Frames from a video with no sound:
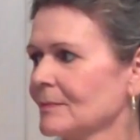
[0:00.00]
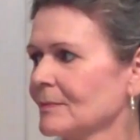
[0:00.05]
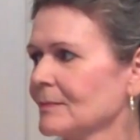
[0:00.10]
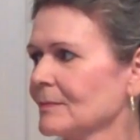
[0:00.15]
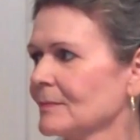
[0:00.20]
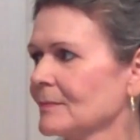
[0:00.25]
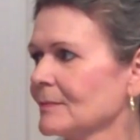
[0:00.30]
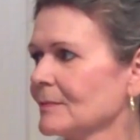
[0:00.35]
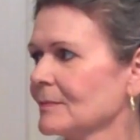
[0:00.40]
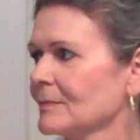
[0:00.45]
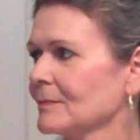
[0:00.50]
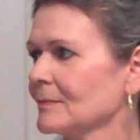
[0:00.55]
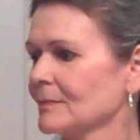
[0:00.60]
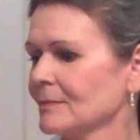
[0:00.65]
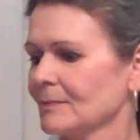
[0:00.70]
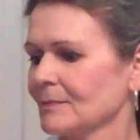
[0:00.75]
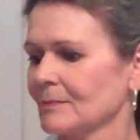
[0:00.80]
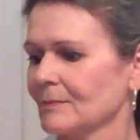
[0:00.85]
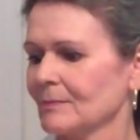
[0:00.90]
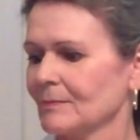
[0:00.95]

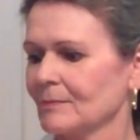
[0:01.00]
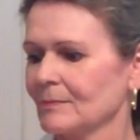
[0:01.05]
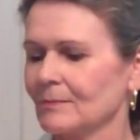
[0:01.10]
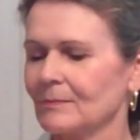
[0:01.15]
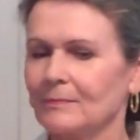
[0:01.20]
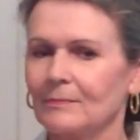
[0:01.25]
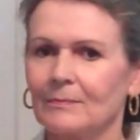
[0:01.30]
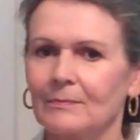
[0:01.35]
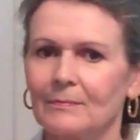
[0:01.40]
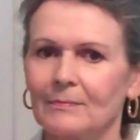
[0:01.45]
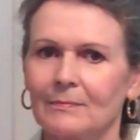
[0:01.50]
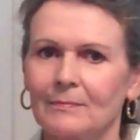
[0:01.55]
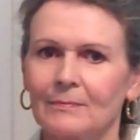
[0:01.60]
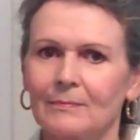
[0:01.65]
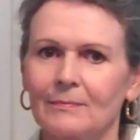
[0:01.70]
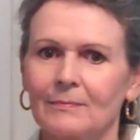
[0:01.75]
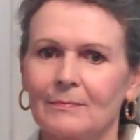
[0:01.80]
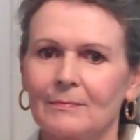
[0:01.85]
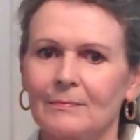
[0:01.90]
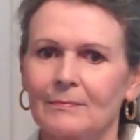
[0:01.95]

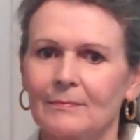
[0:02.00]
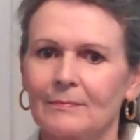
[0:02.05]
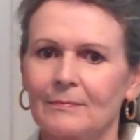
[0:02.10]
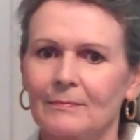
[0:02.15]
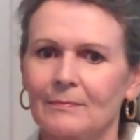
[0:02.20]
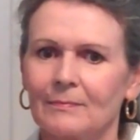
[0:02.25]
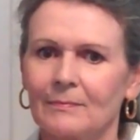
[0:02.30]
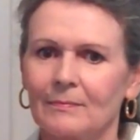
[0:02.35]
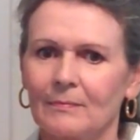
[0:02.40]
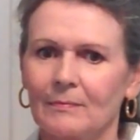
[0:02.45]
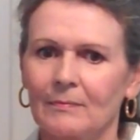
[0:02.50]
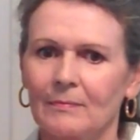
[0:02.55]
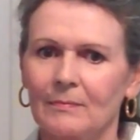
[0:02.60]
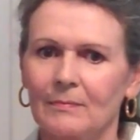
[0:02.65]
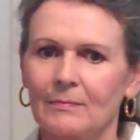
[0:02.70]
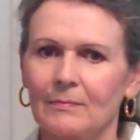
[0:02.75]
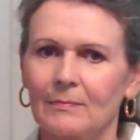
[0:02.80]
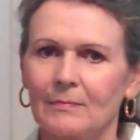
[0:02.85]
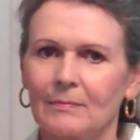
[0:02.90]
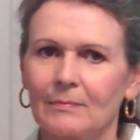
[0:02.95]

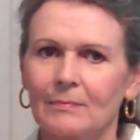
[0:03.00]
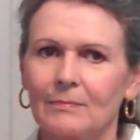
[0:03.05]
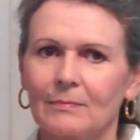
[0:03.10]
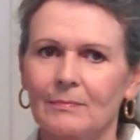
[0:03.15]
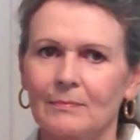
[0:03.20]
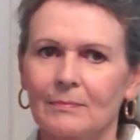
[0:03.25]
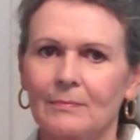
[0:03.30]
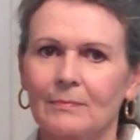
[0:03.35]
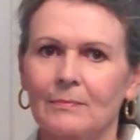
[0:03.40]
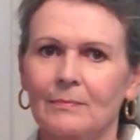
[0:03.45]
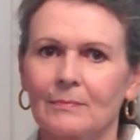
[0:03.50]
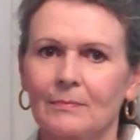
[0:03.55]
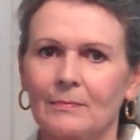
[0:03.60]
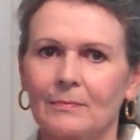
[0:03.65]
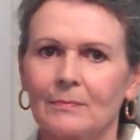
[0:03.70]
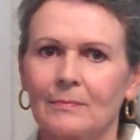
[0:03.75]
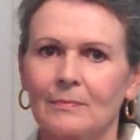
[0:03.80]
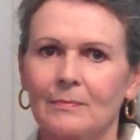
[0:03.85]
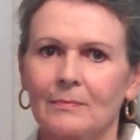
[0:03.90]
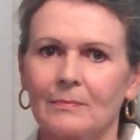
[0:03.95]

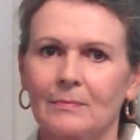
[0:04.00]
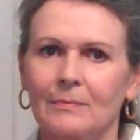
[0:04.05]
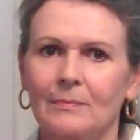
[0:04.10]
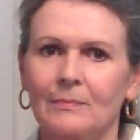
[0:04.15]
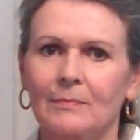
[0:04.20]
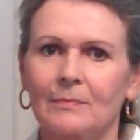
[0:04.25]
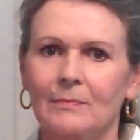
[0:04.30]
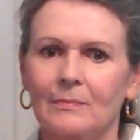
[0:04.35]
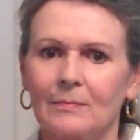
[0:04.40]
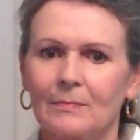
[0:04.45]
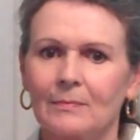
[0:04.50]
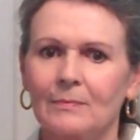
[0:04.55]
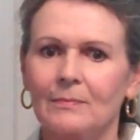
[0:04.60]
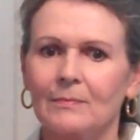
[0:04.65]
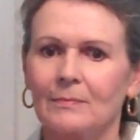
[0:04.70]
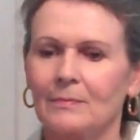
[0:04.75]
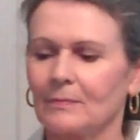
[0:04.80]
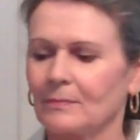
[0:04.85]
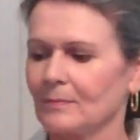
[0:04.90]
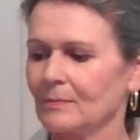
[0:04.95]

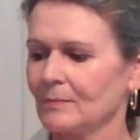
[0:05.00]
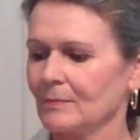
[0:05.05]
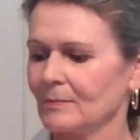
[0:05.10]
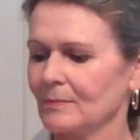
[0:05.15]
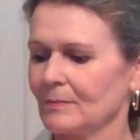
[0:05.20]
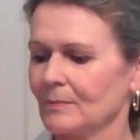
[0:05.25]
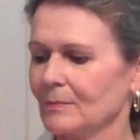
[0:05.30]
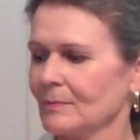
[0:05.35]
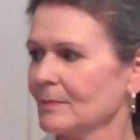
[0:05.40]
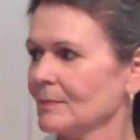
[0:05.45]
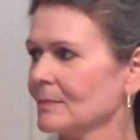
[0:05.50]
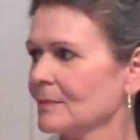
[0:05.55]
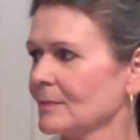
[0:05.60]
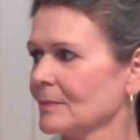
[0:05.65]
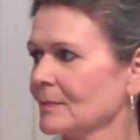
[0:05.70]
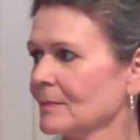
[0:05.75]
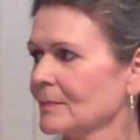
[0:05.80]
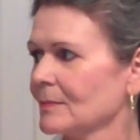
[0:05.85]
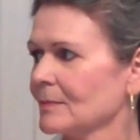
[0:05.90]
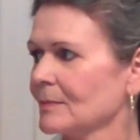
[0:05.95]
This person isn't speaking.